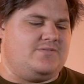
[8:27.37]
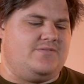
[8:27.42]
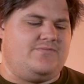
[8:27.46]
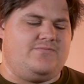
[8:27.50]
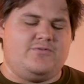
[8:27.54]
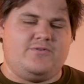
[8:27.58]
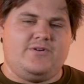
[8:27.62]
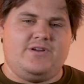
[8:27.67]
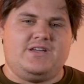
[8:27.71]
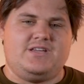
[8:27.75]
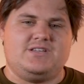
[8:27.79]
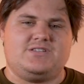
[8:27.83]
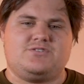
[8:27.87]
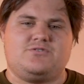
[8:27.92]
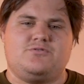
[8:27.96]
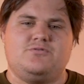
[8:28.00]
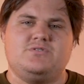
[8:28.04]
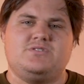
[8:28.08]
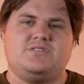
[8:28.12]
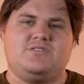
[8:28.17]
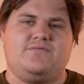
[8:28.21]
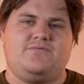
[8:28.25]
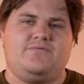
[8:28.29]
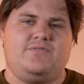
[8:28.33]
before he gets
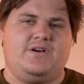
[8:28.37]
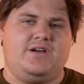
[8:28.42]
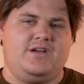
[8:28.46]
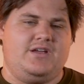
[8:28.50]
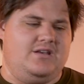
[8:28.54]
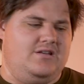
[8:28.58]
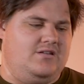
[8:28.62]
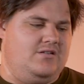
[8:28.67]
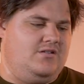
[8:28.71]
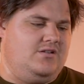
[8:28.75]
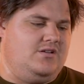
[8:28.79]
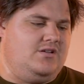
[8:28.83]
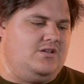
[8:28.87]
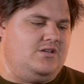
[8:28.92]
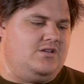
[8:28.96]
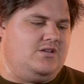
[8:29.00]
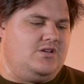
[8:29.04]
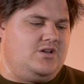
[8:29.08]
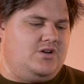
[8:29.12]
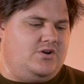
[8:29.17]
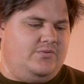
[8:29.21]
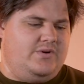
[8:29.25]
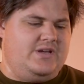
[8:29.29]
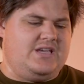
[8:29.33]
crucified,
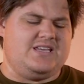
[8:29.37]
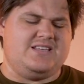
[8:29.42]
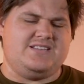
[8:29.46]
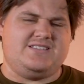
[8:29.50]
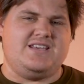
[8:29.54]
we can